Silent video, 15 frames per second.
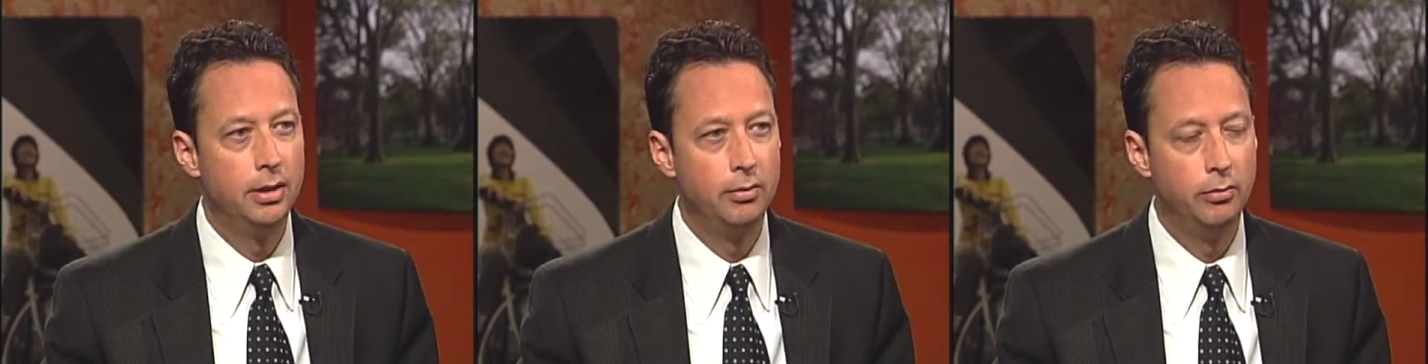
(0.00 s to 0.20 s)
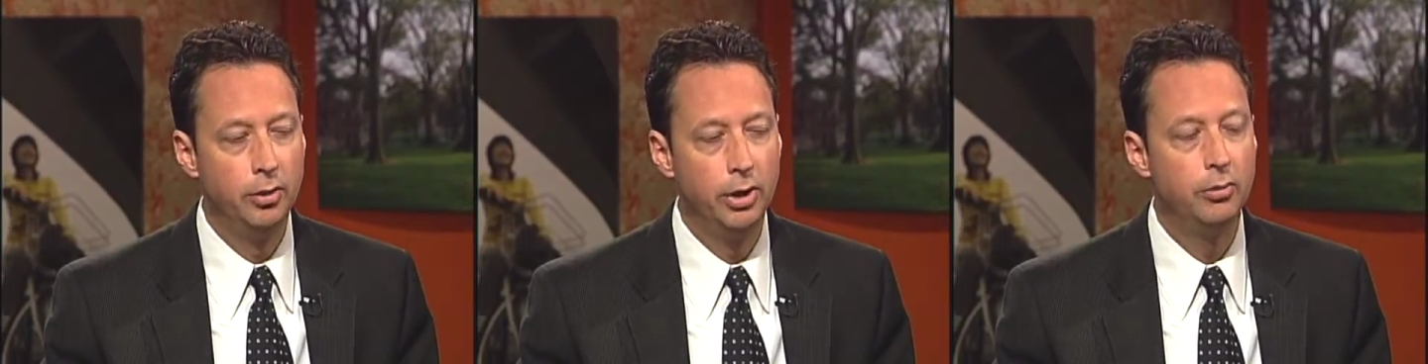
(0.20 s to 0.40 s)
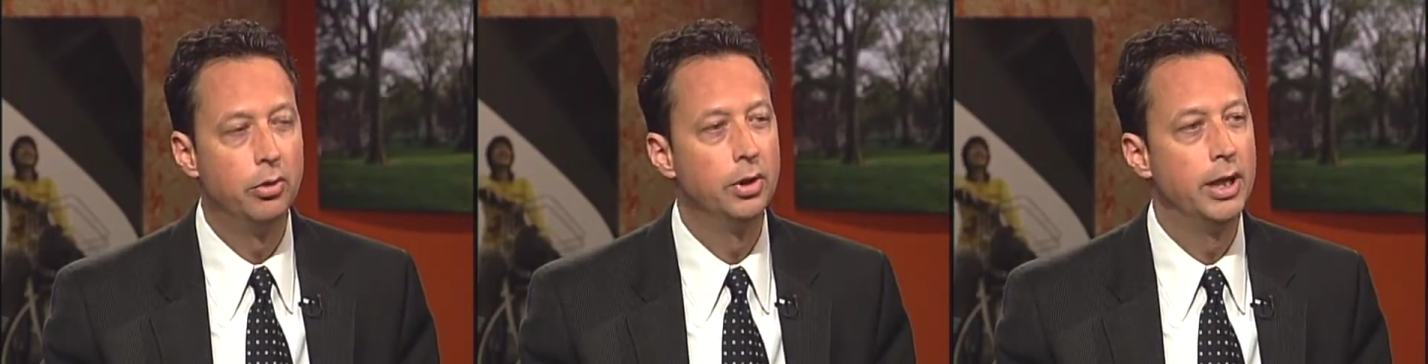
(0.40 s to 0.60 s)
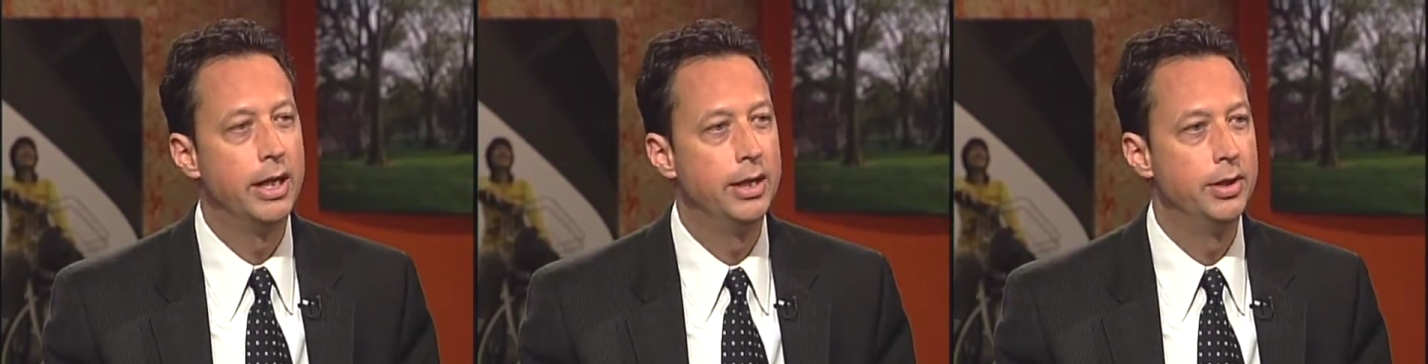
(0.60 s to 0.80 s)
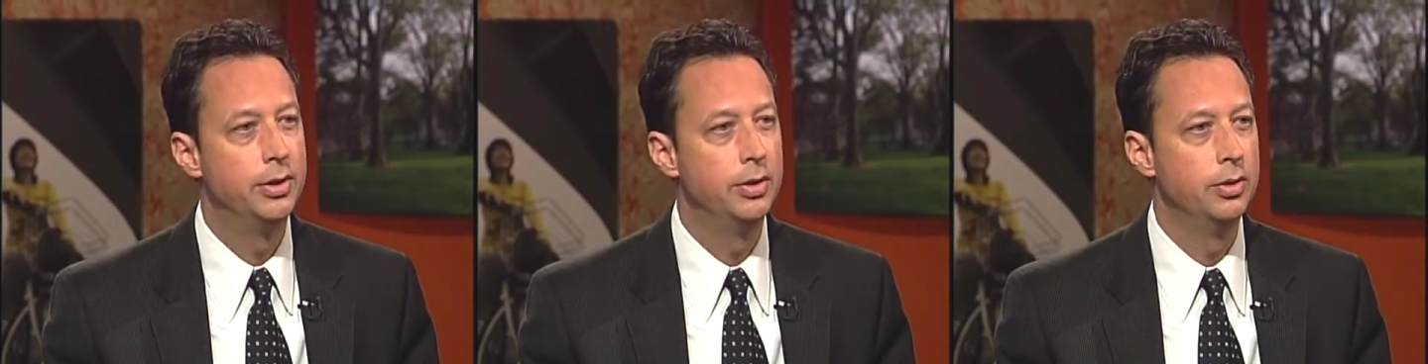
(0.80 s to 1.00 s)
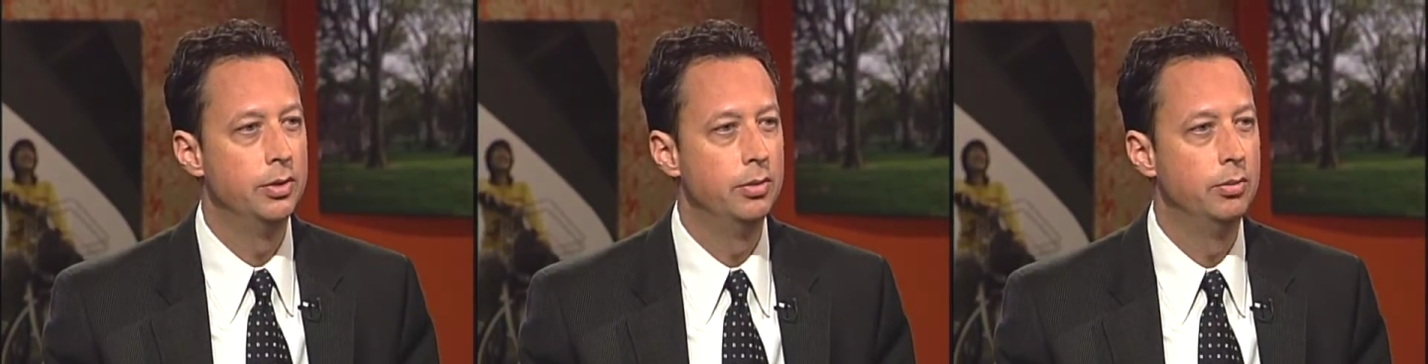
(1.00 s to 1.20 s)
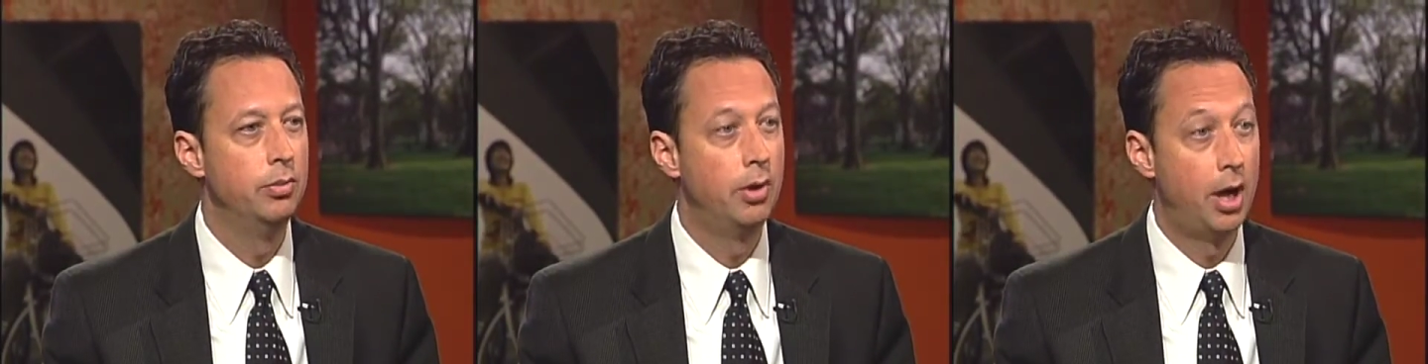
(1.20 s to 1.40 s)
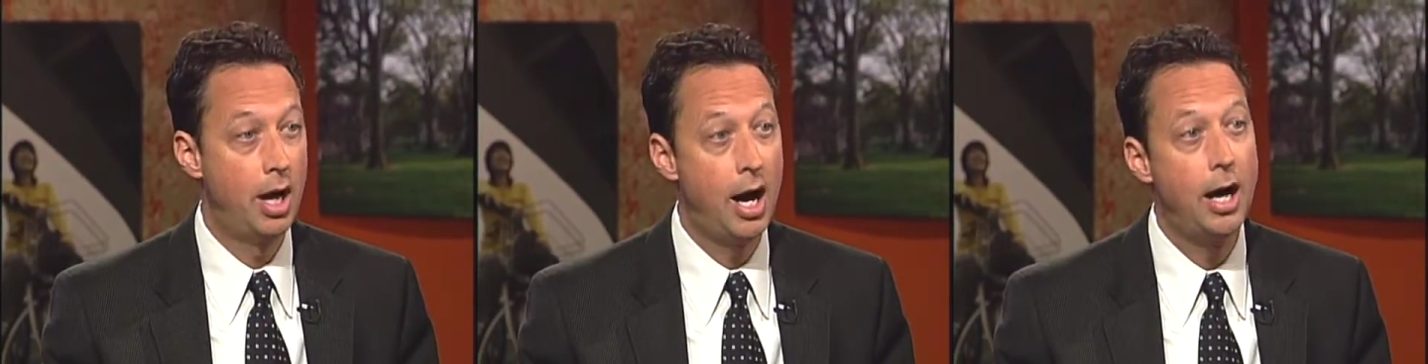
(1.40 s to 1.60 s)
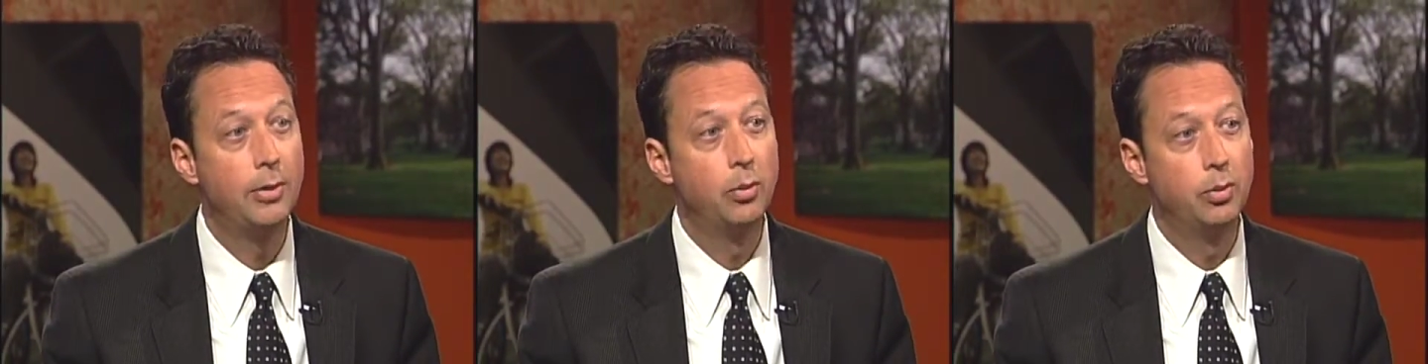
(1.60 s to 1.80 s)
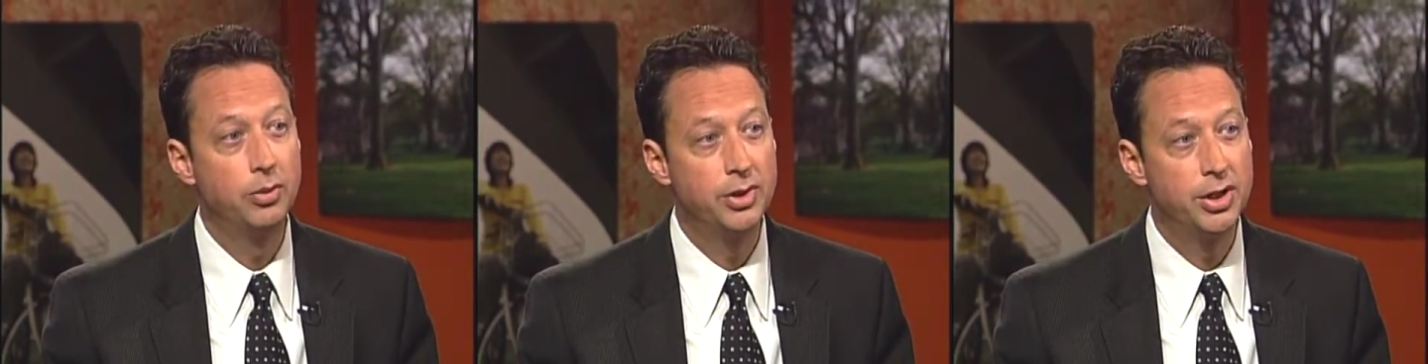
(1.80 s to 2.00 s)
really related to hot,
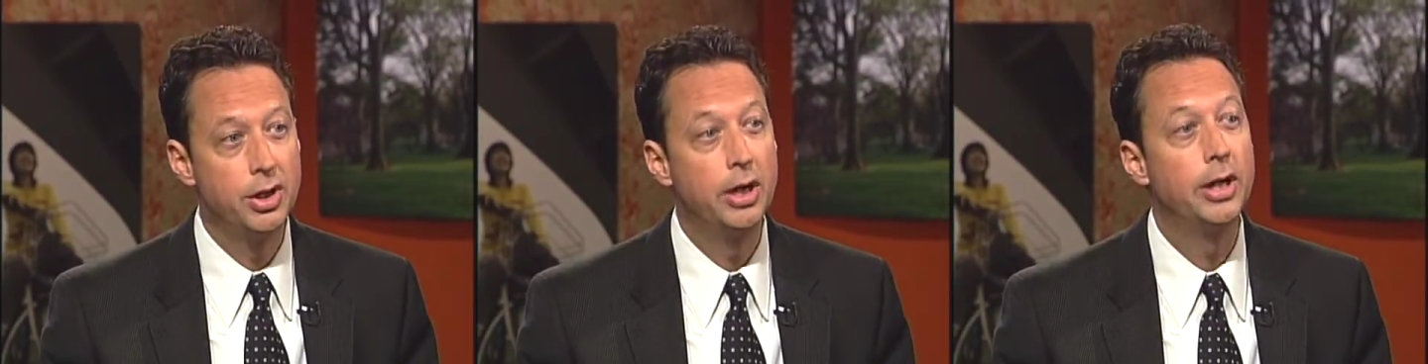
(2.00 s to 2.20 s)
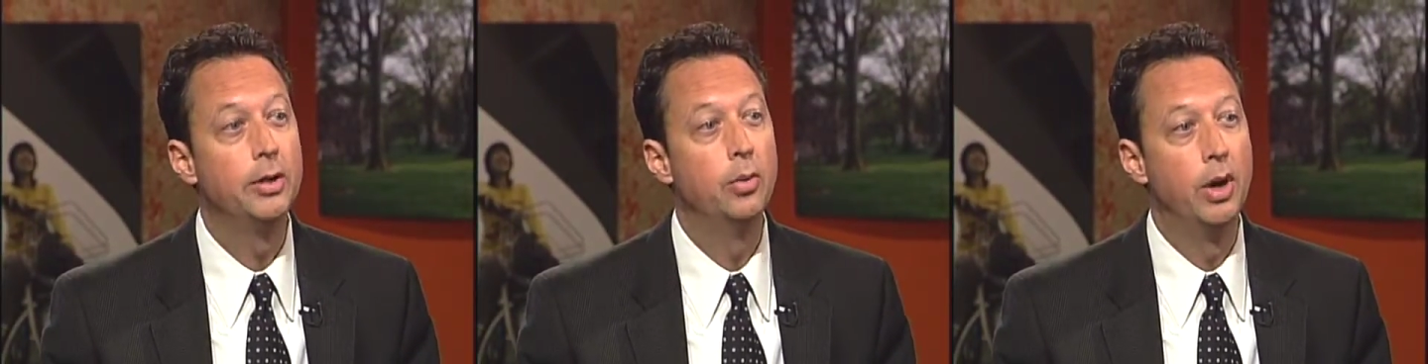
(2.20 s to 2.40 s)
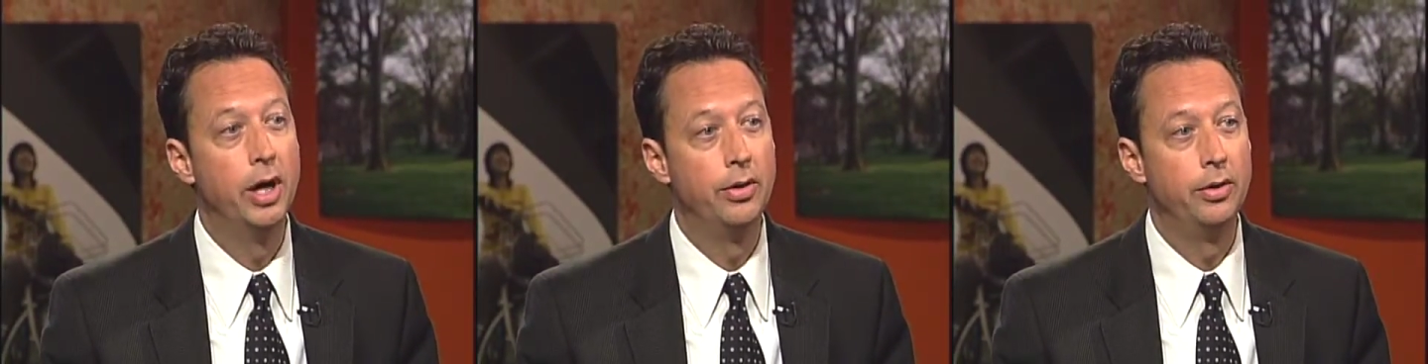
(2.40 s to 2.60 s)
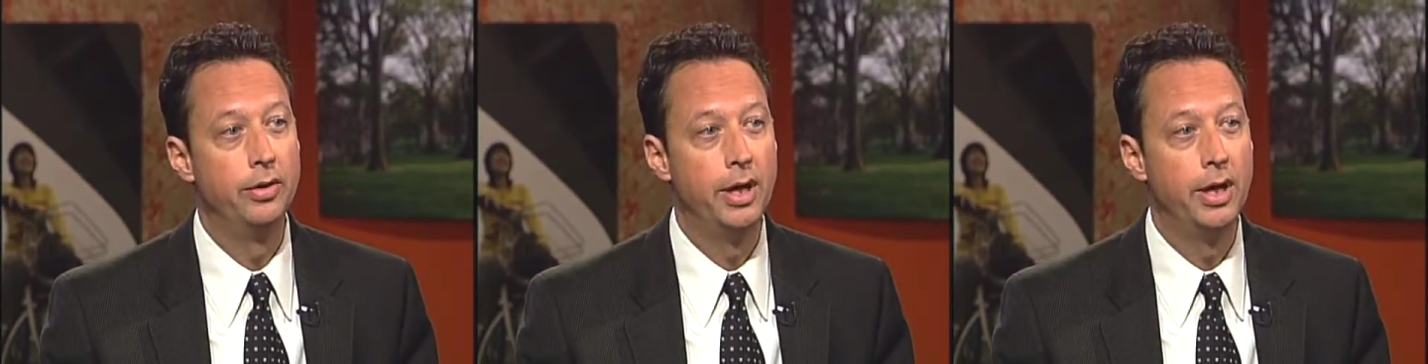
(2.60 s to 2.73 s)
sunny weather.